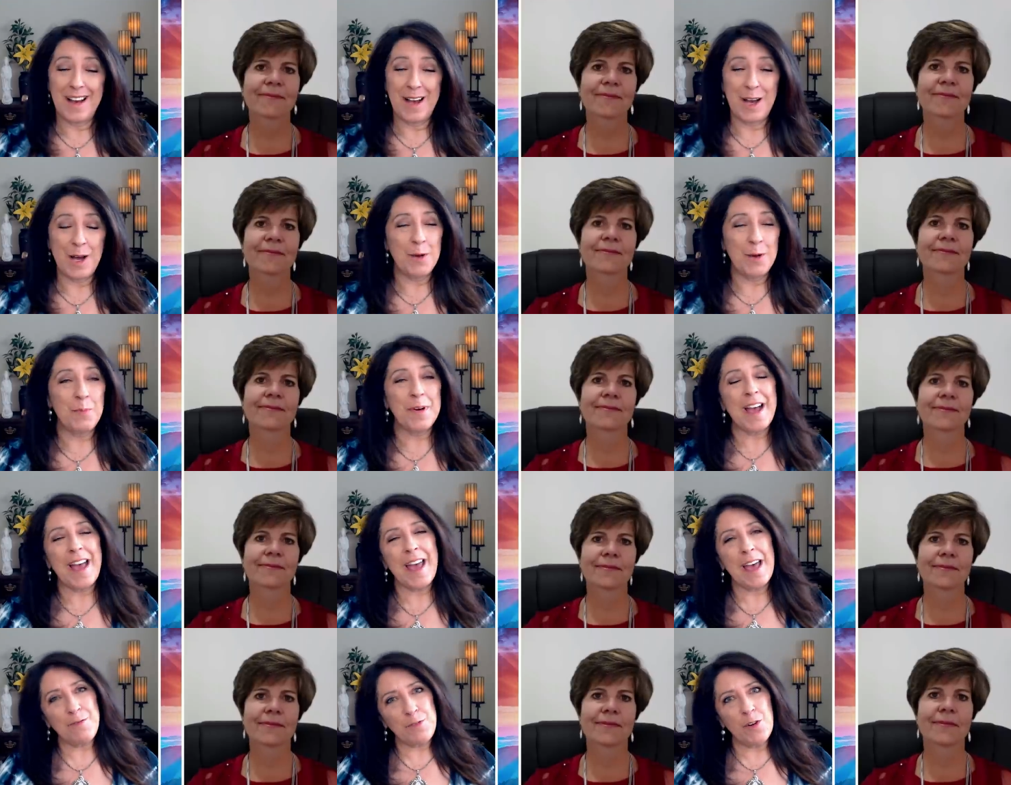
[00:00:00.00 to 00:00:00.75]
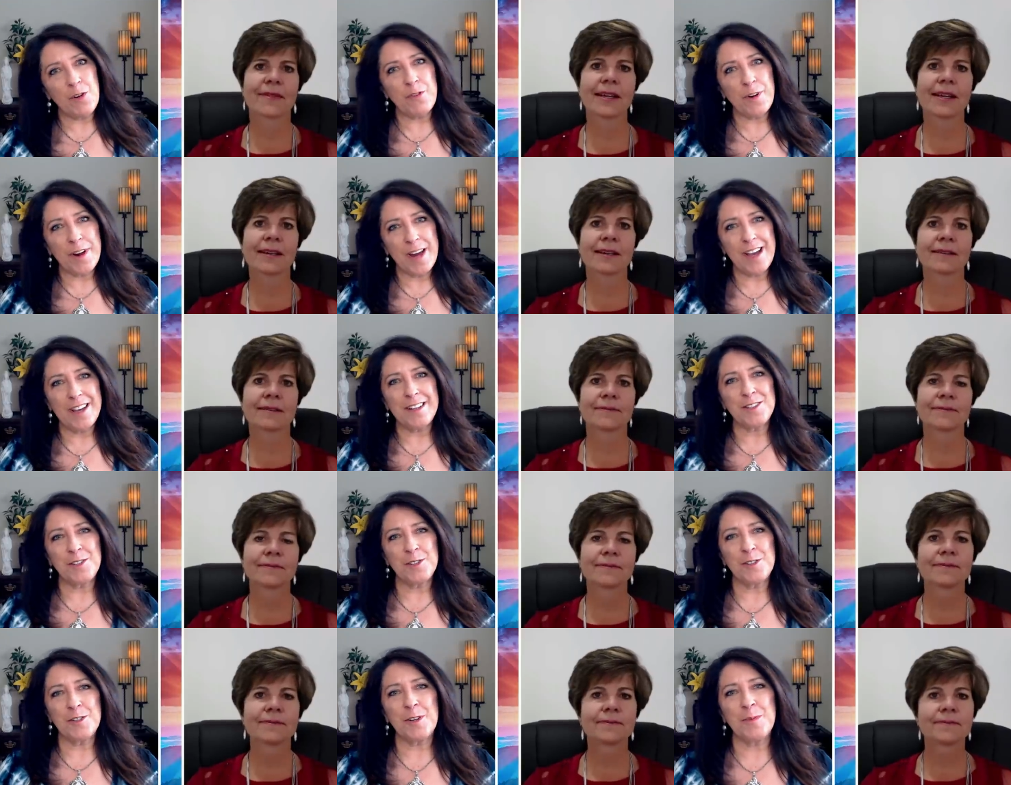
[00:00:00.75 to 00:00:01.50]
Speaker 1: Uh, but have you ever had a
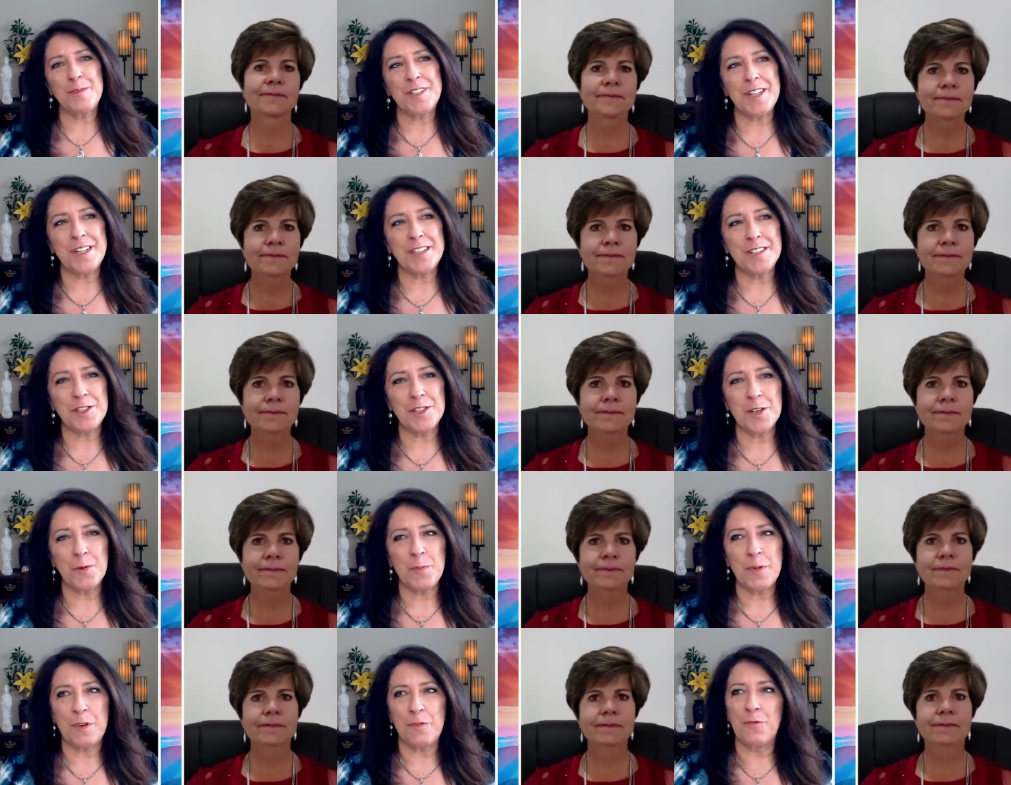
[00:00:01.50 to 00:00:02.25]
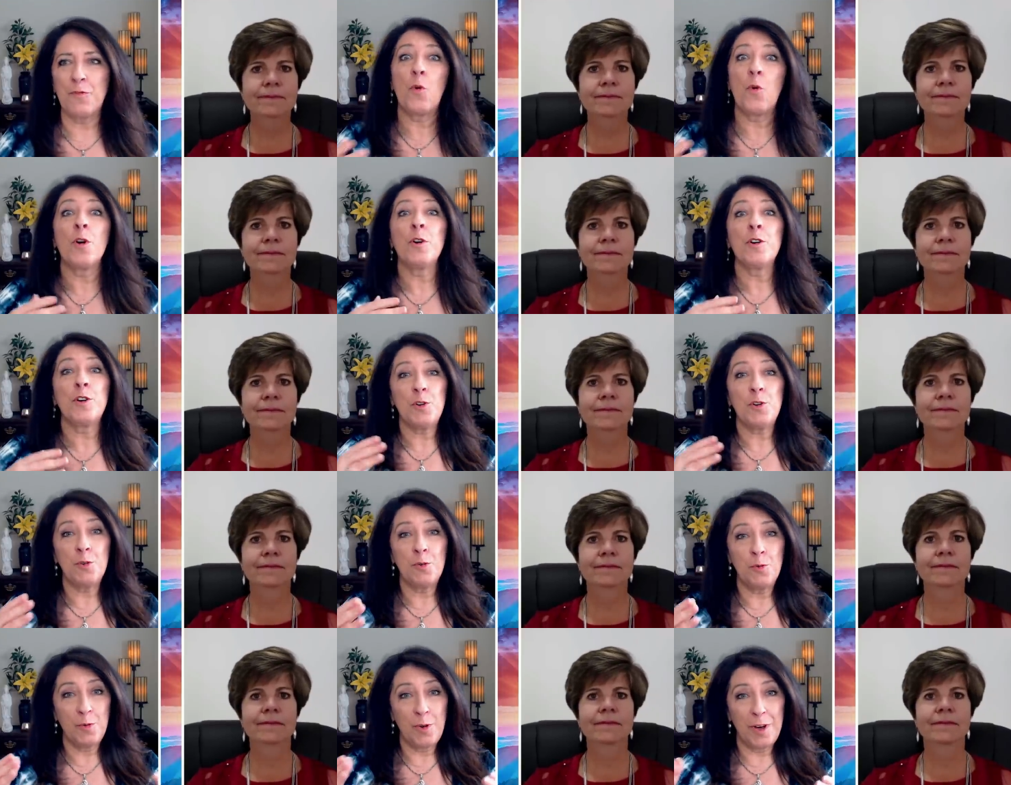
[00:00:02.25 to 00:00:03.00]
circumstance though before
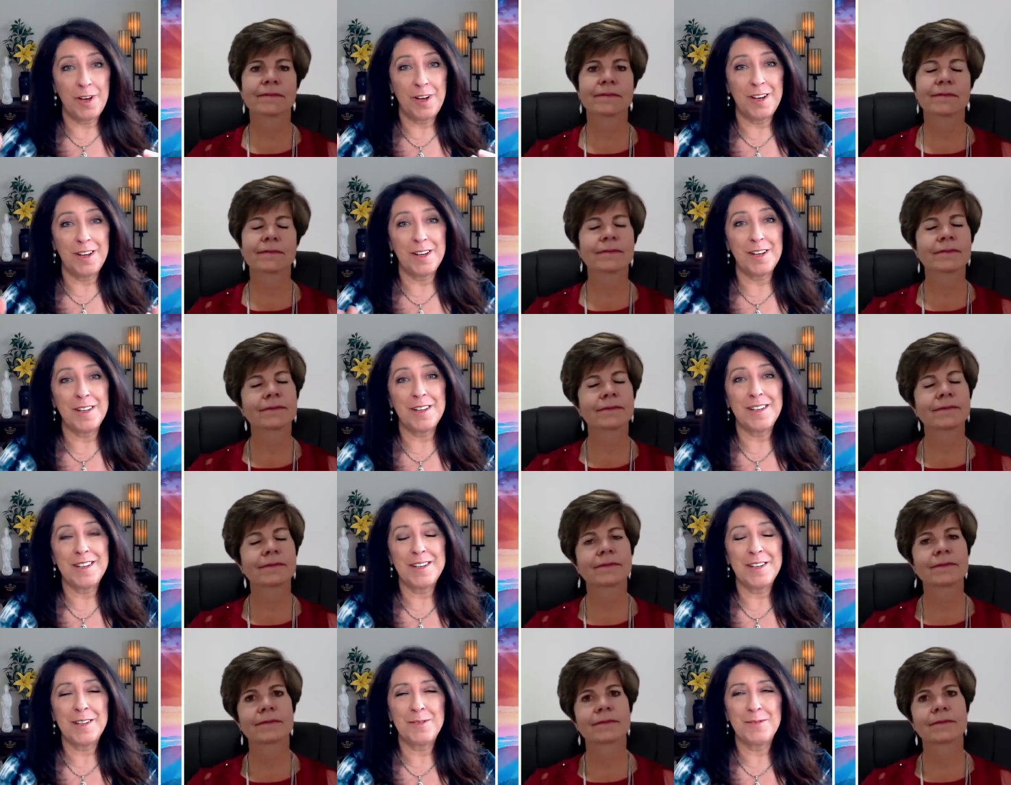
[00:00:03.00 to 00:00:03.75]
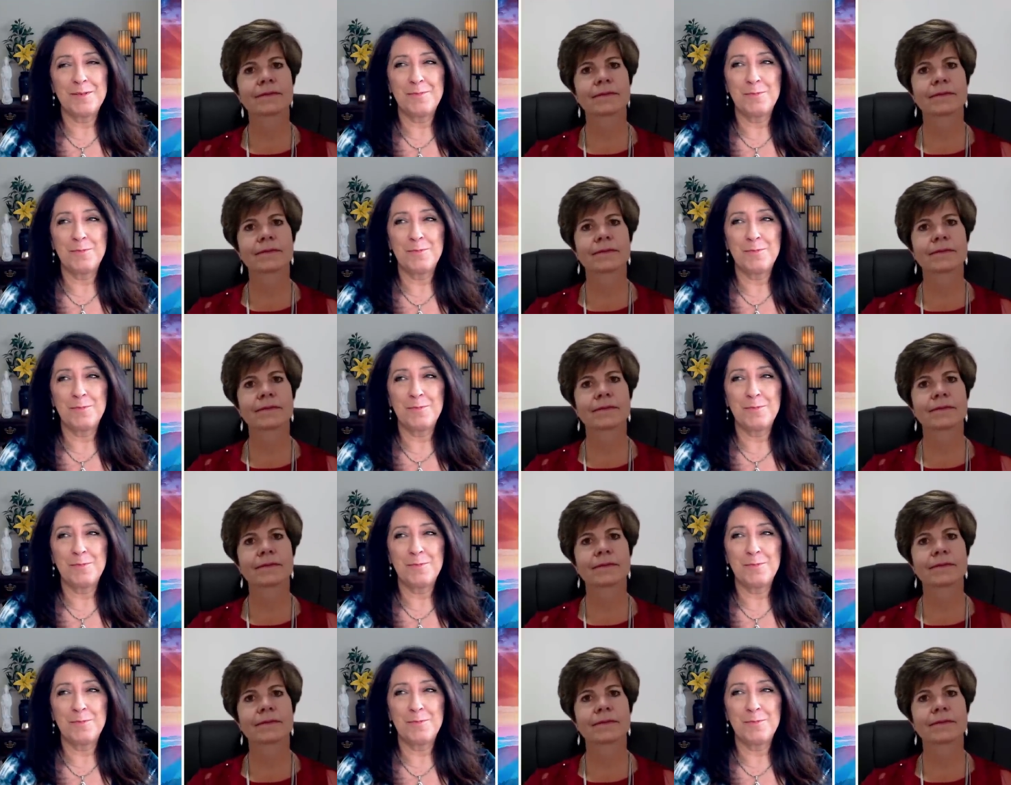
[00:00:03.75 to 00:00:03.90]
you uh,